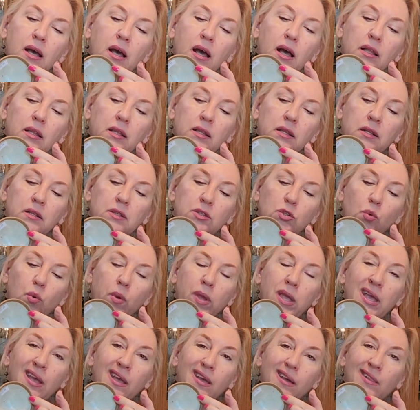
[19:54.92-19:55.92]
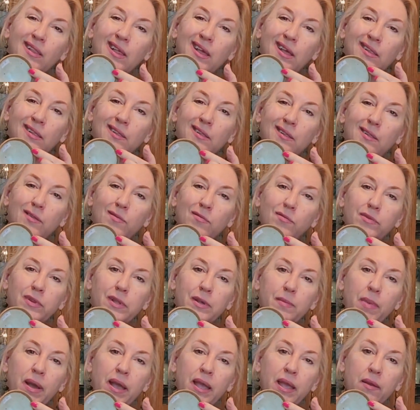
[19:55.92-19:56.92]
a little doink, like a little
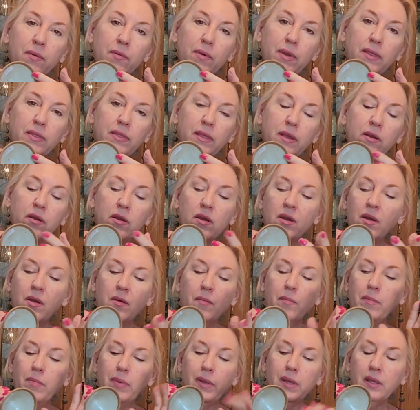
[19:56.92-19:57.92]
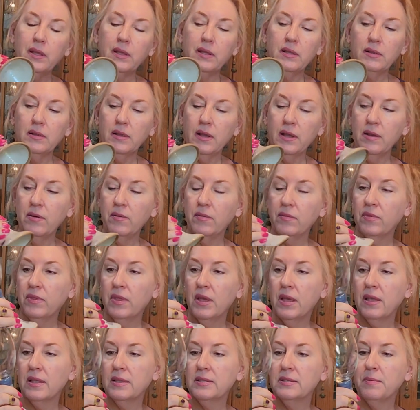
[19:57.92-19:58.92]
flea bite right there, but I don't
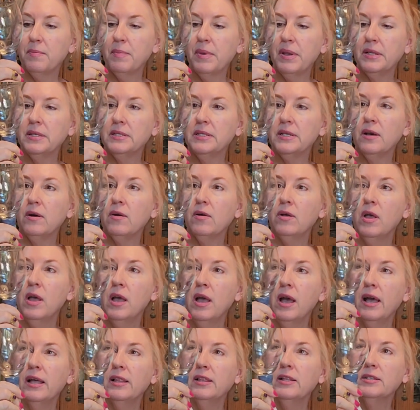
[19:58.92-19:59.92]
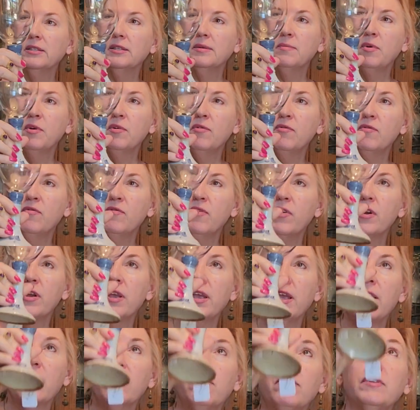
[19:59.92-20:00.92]
think it's a big deal. I looked them over very
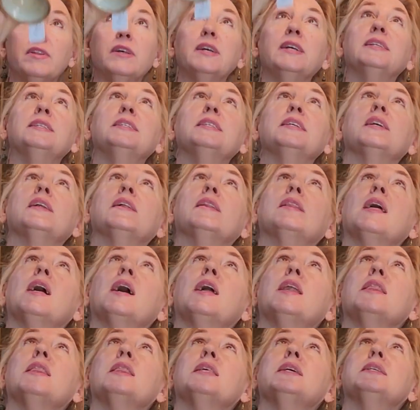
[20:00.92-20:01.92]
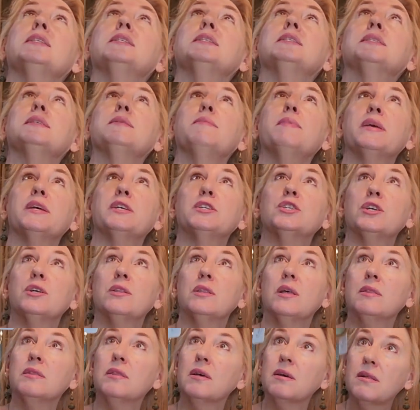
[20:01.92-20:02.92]
carefully and did a lot of this to make sure
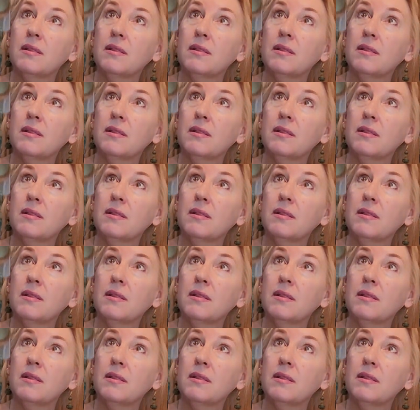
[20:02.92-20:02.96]
that the